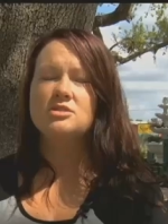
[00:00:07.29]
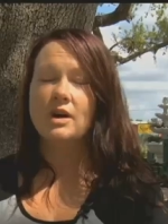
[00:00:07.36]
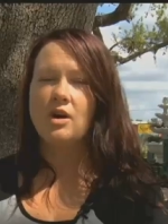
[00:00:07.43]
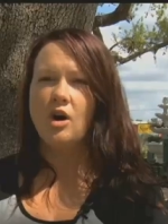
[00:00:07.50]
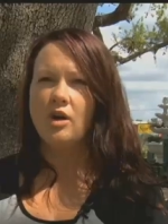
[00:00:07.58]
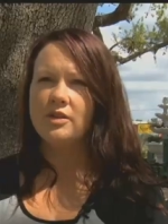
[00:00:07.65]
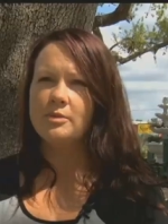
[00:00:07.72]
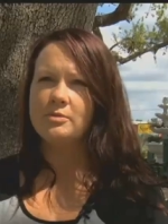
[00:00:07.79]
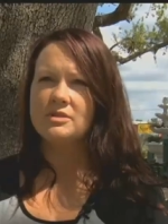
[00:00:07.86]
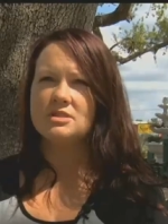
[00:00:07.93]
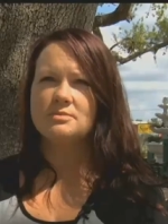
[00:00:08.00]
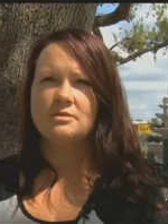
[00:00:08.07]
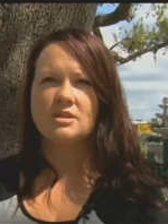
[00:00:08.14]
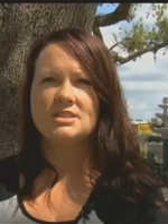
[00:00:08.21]
And so I called
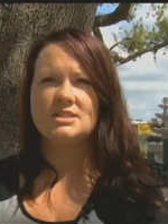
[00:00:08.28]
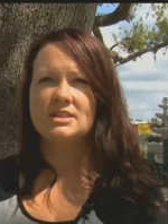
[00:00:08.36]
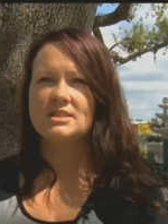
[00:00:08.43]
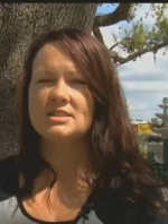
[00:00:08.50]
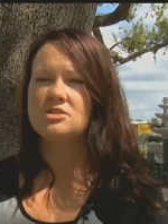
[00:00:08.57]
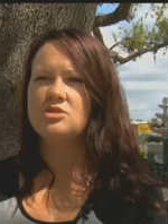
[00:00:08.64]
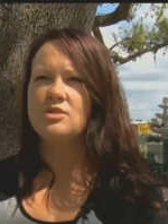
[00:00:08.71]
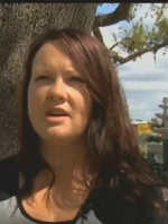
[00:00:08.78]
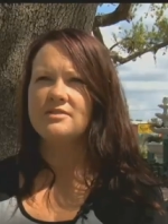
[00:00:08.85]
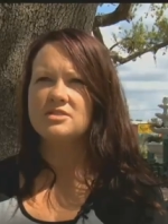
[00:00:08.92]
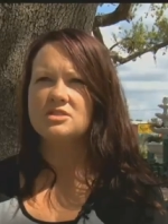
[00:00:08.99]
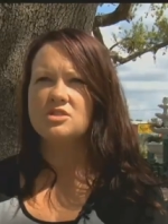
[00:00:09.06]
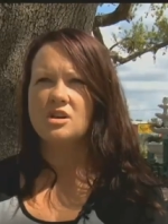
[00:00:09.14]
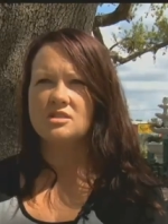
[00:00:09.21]
the principal and I said, listen,
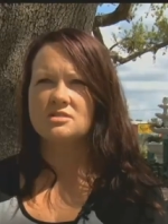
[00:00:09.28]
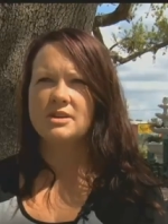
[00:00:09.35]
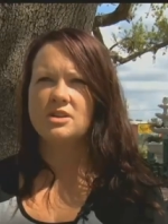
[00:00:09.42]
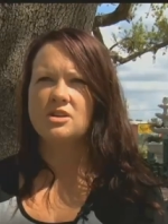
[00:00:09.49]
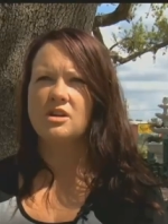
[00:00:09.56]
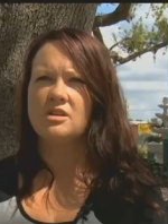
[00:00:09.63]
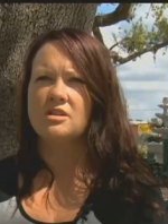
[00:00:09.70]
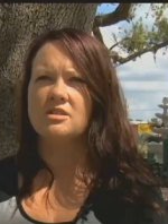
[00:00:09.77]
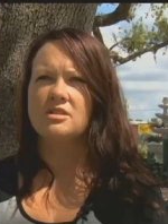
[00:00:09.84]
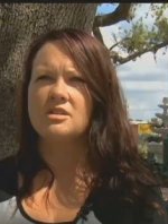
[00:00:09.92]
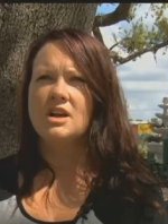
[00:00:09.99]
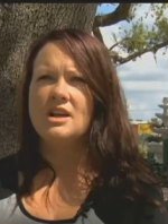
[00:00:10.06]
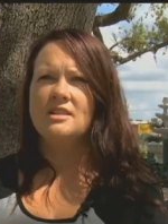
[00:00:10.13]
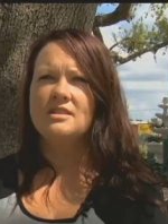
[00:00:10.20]
you have to talk to my
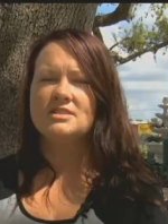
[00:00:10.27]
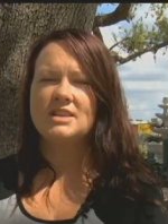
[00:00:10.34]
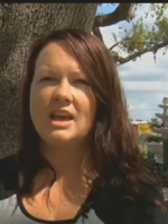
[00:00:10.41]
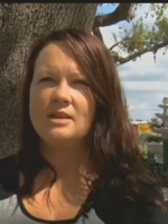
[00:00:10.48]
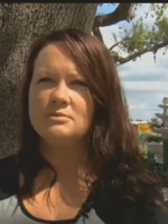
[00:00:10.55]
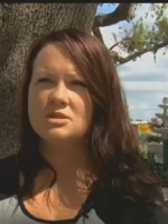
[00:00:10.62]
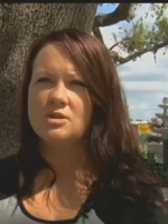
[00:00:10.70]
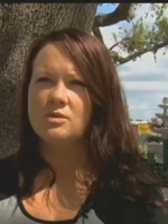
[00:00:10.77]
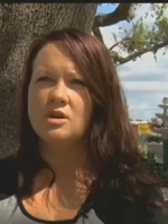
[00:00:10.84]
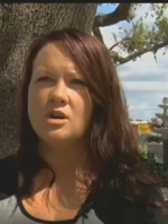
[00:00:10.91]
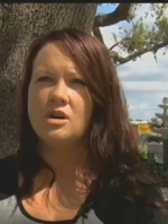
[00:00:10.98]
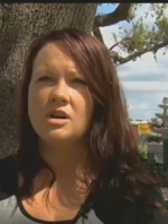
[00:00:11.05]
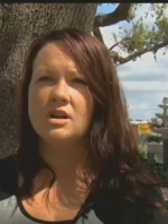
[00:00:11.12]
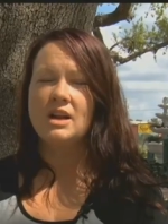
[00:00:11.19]
daughter. This game's
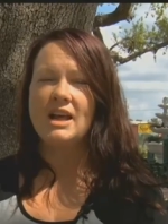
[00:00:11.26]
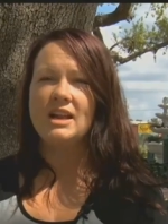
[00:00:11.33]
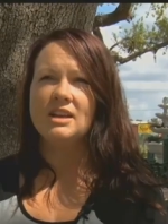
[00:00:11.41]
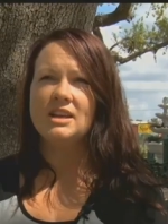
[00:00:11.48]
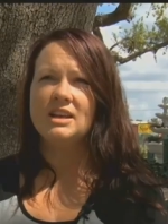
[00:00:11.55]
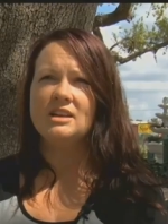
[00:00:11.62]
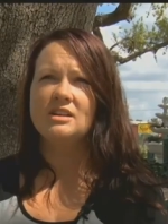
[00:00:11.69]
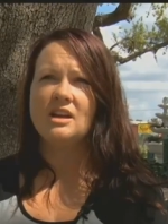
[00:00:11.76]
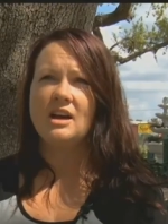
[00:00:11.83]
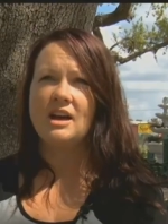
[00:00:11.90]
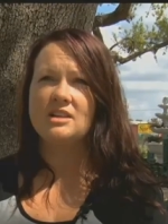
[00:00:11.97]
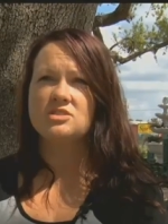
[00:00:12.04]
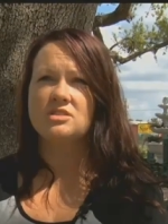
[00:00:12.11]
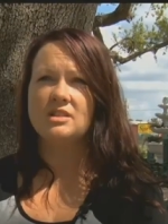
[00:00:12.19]
going on. And a
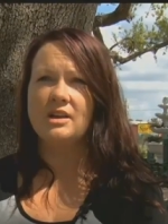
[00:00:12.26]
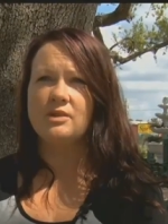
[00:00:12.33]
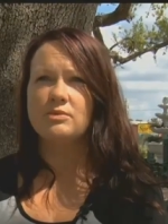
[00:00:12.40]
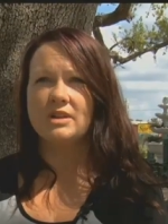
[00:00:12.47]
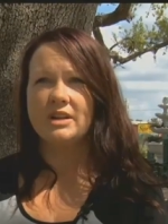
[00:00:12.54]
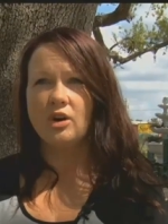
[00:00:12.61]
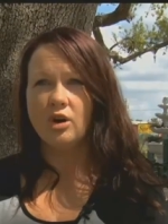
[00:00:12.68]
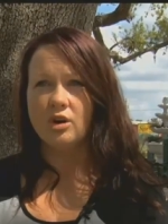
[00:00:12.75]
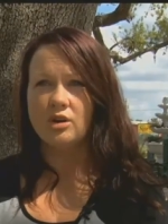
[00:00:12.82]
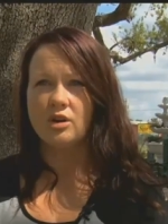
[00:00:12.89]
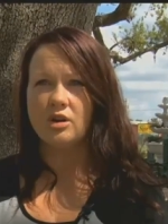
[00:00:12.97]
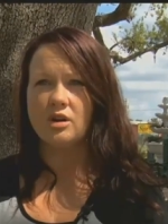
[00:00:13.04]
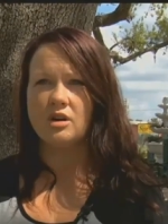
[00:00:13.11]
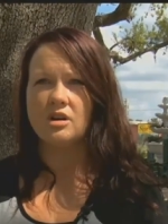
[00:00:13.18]
kid actually like really
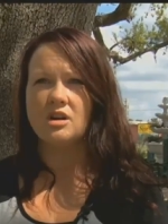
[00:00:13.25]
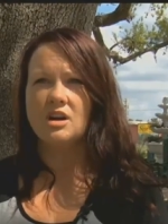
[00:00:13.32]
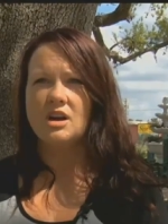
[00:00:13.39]
hurt her.